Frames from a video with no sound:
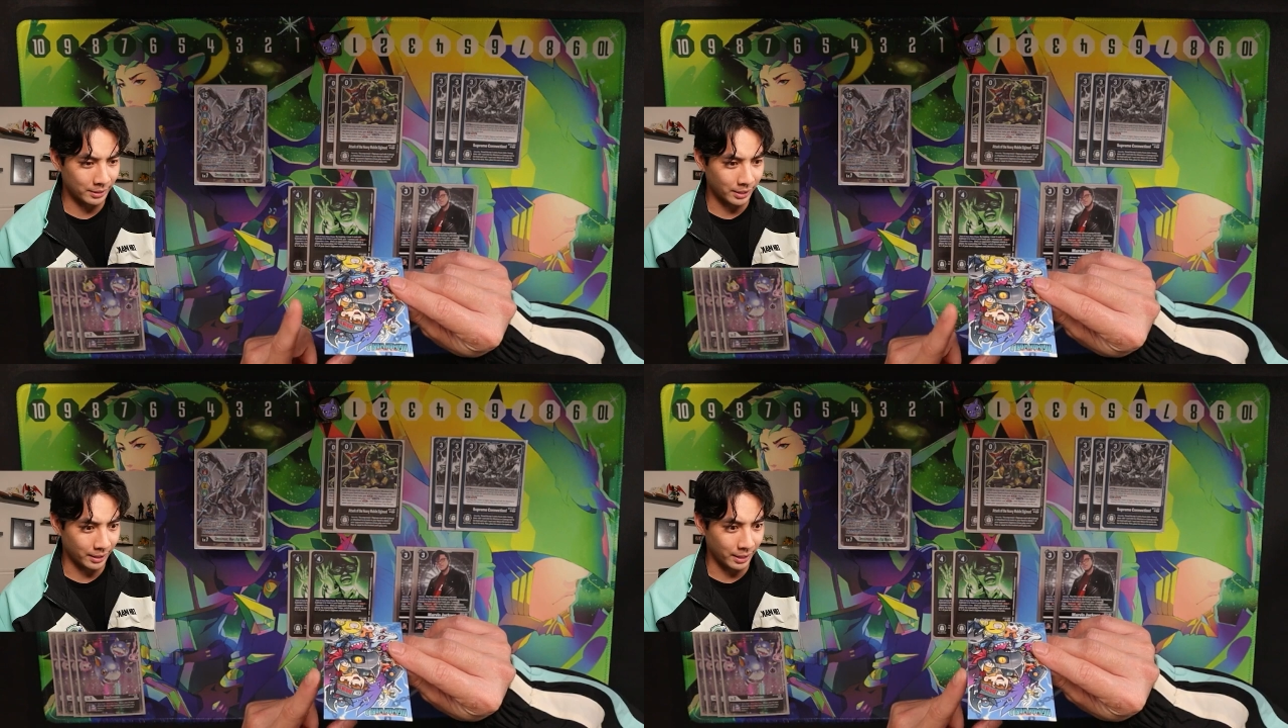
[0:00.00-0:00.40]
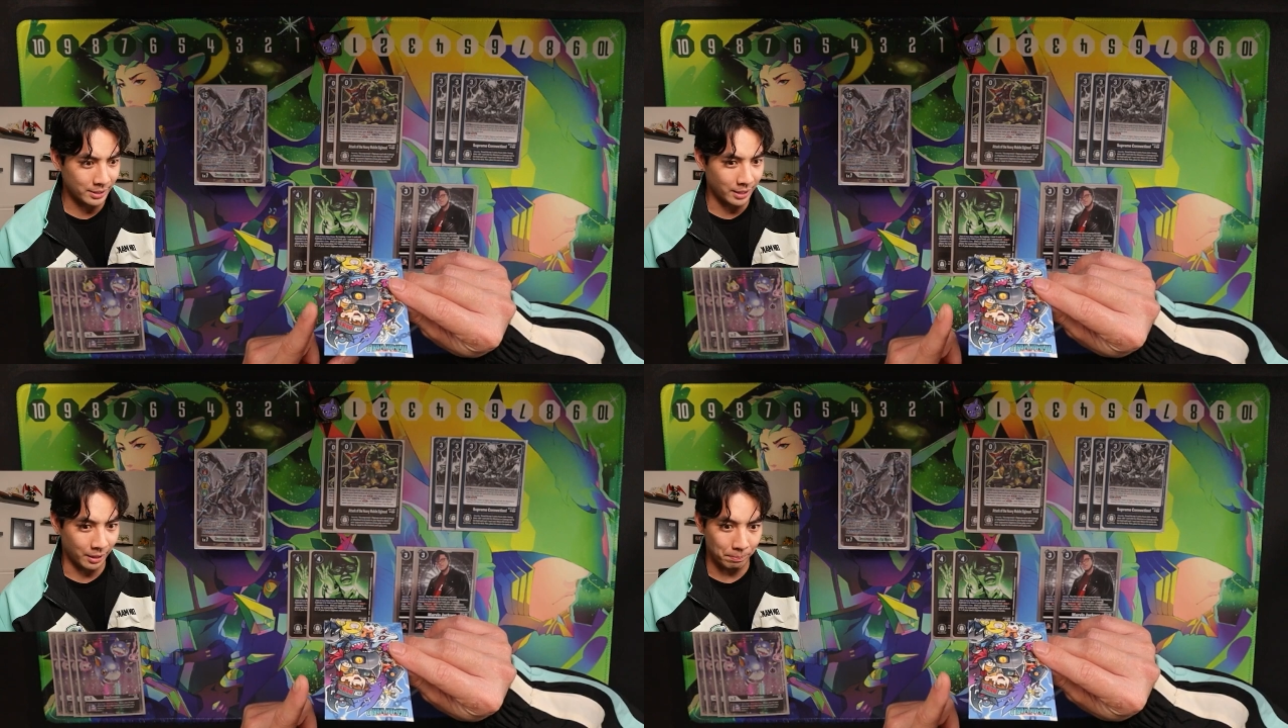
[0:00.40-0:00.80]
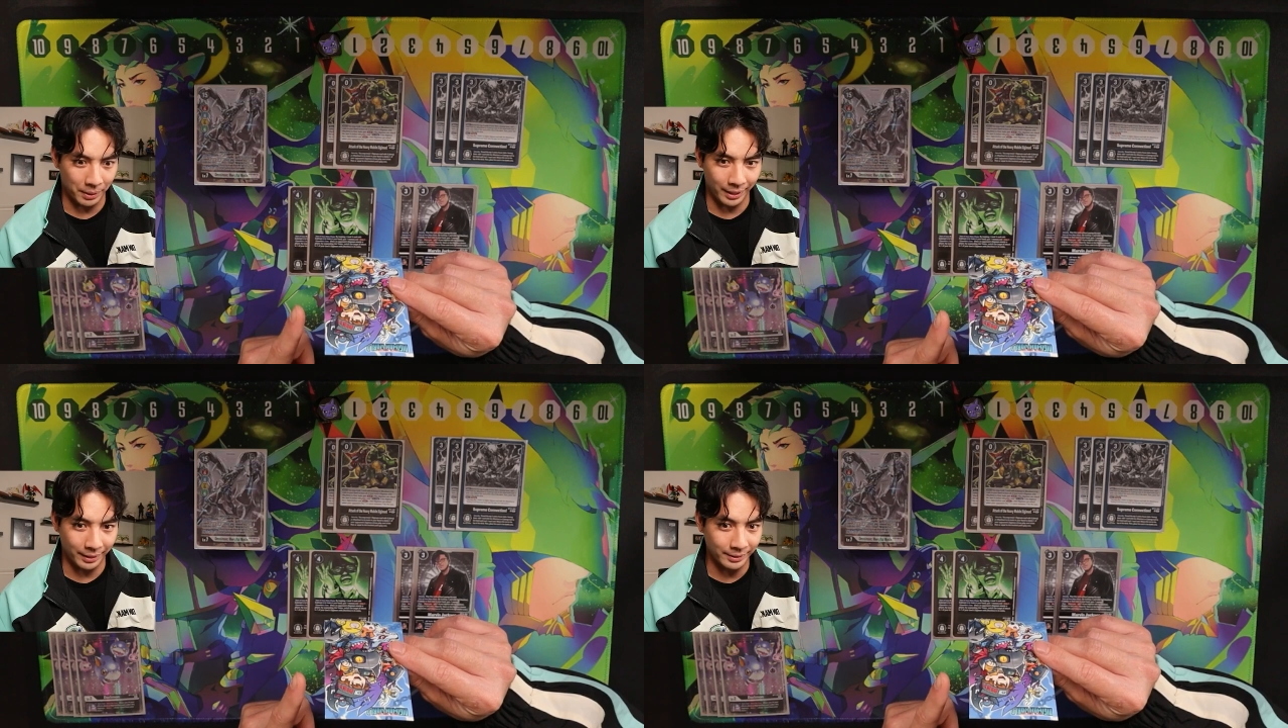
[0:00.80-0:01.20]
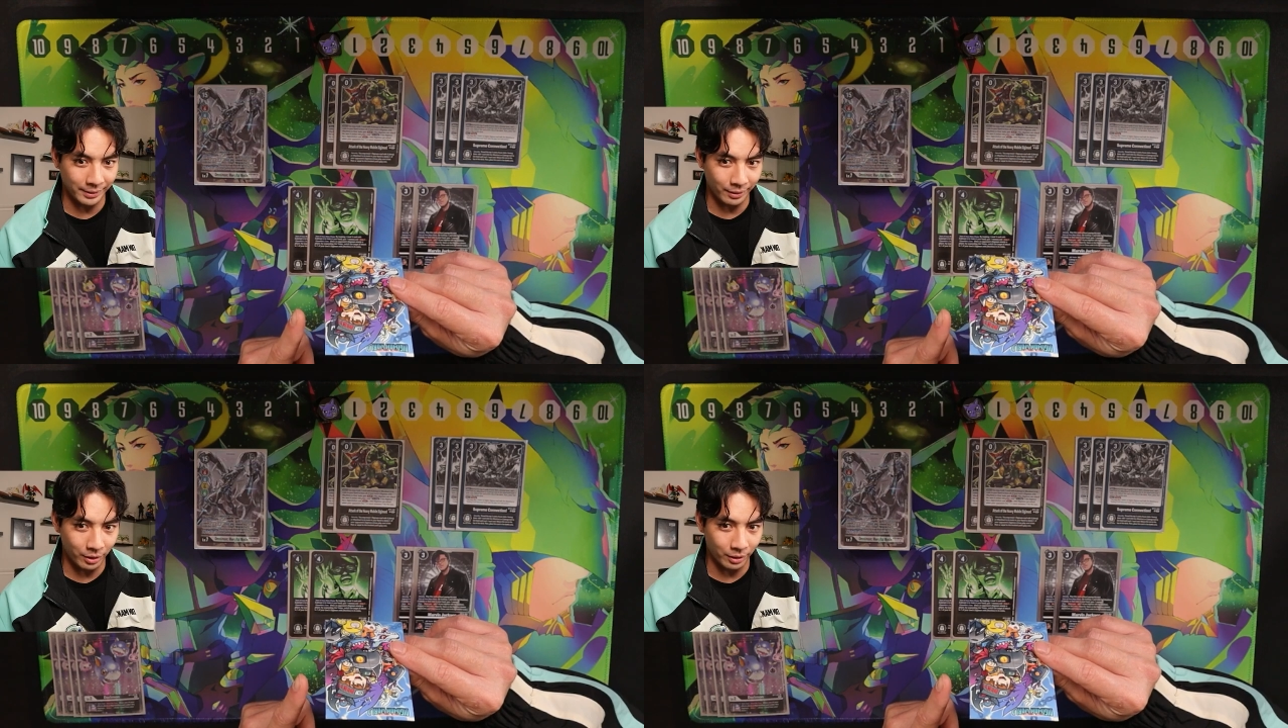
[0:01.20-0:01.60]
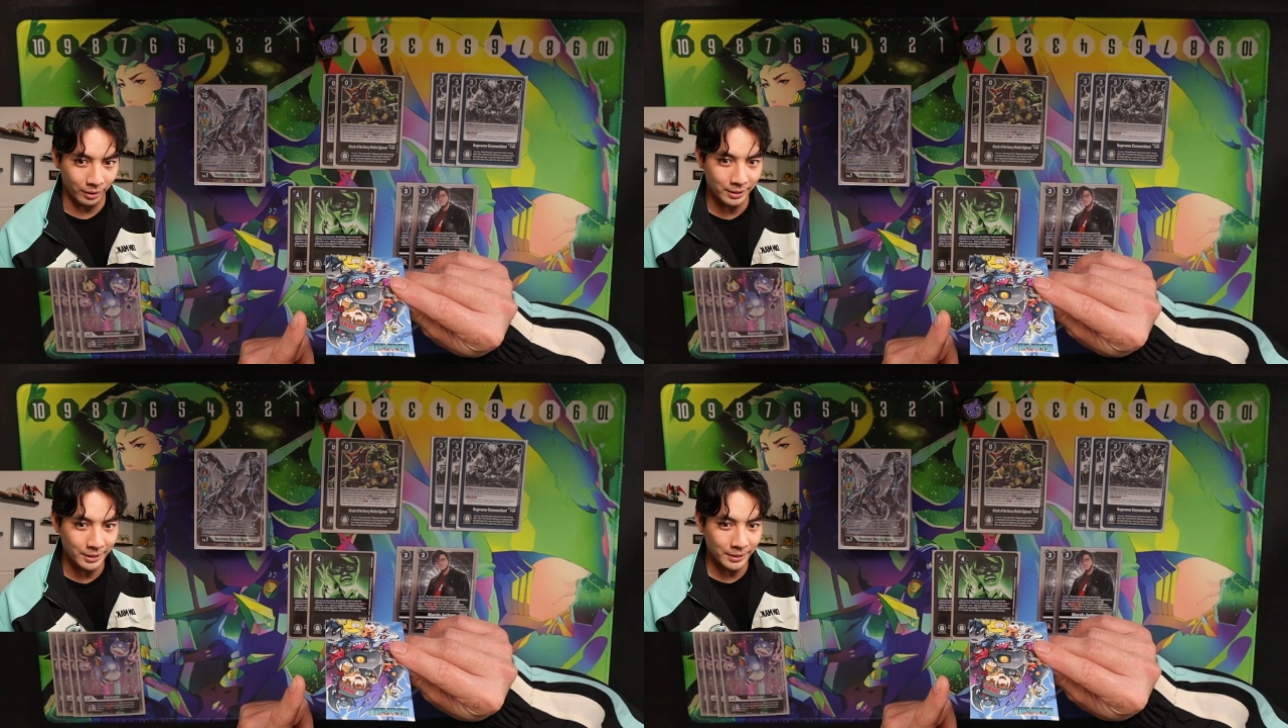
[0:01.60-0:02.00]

I was like, that's not a bad idea at all.